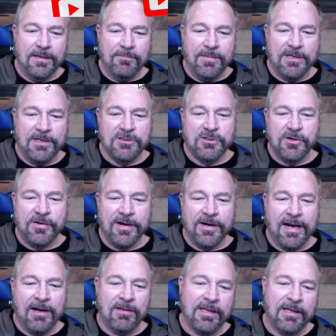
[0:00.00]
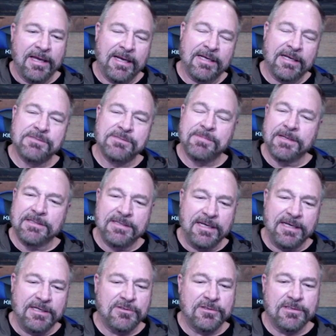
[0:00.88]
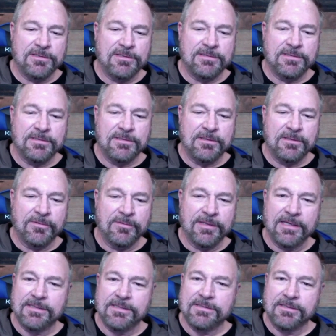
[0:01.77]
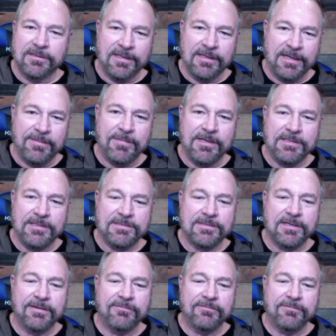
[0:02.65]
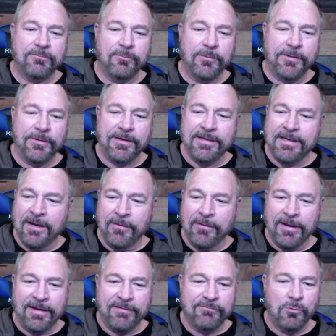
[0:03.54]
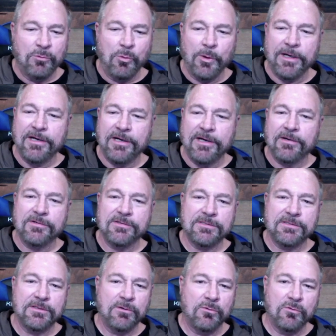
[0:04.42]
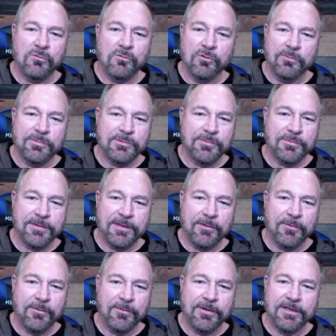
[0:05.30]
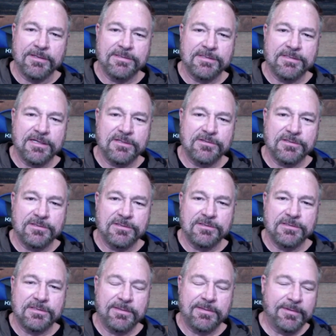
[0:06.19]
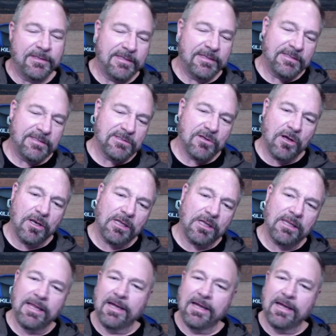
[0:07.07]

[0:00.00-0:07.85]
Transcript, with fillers: Make sure you outline expectations and deal with S L A-based stuff. We now have lawyers and whole groups within organizations. Typically, it's called a